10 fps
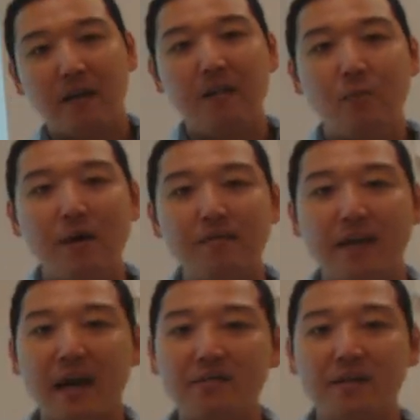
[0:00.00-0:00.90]
In the way of
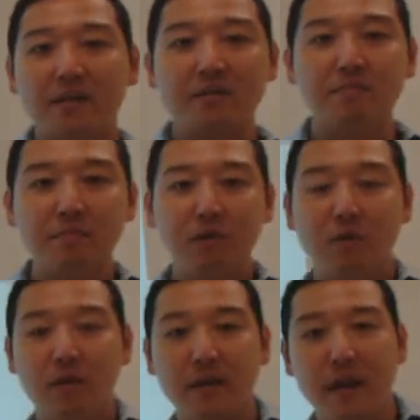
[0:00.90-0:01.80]
Keynesianism,
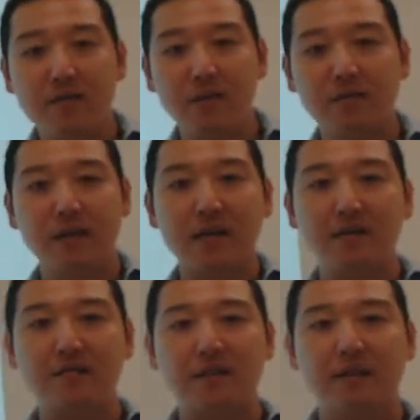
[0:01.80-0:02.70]
or Keynesian
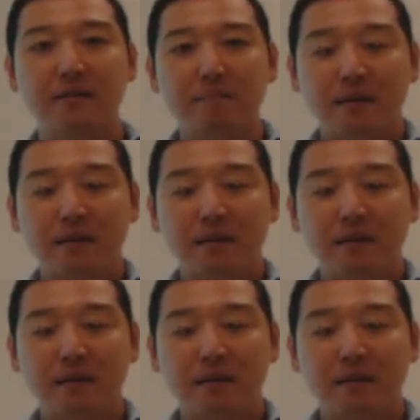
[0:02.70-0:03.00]
philosophy,